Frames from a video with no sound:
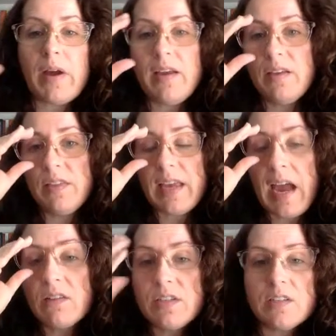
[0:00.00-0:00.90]
in the
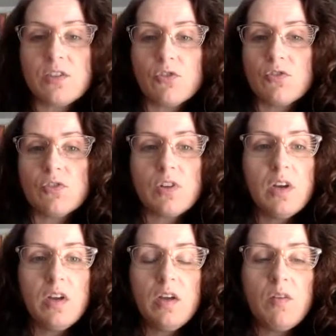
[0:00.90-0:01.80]
Countess, there's
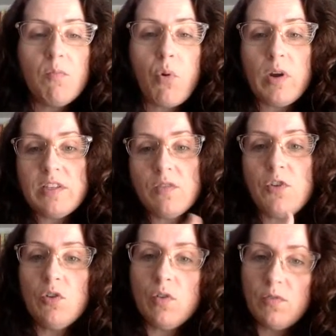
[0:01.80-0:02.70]
points of
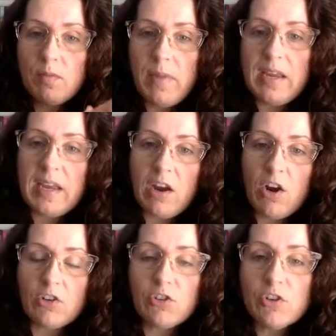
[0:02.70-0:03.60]
view of the main
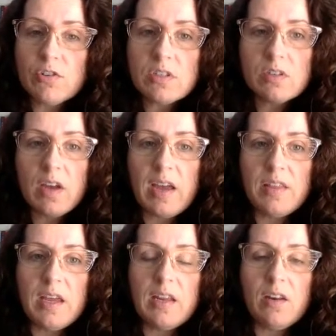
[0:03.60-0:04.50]
characters, and
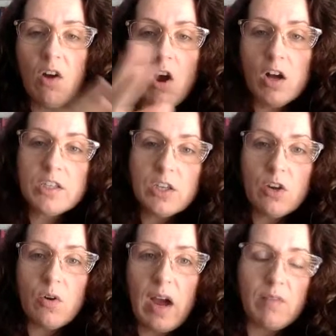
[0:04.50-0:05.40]
then
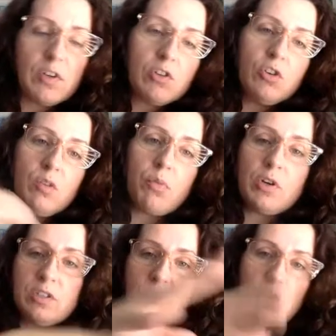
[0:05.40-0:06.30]
also I've included
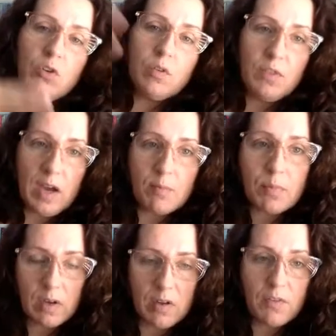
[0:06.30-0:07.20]
points of view of
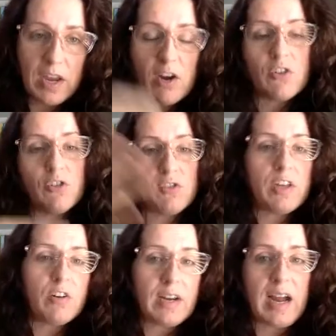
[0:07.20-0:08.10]
of characters that
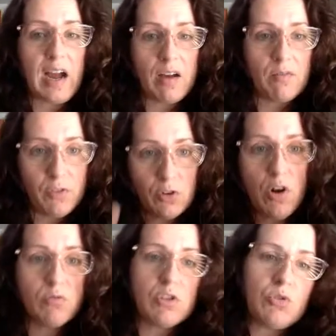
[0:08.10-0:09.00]
are going to have their
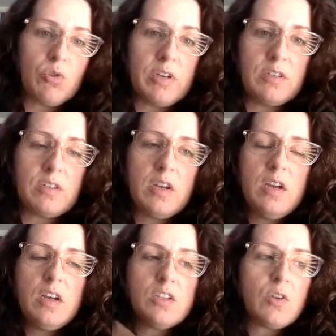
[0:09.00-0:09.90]
own stories.
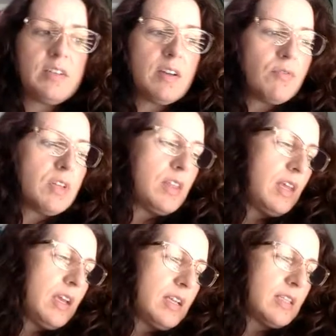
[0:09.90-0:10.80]
So I definitely
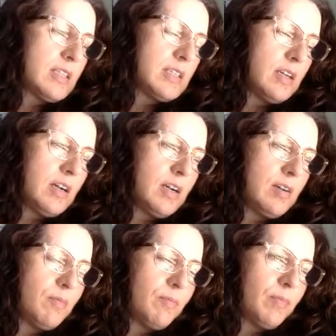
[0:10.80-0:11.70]
think it's a
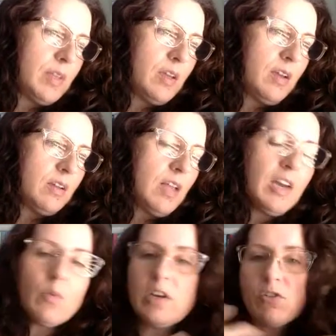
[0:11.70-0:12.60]
lot
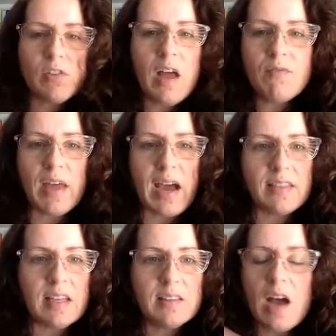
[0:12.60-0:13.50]
of readers love that.
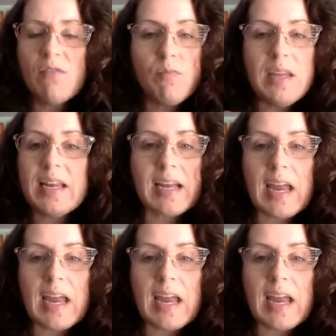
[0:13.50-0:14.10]
They love meeting a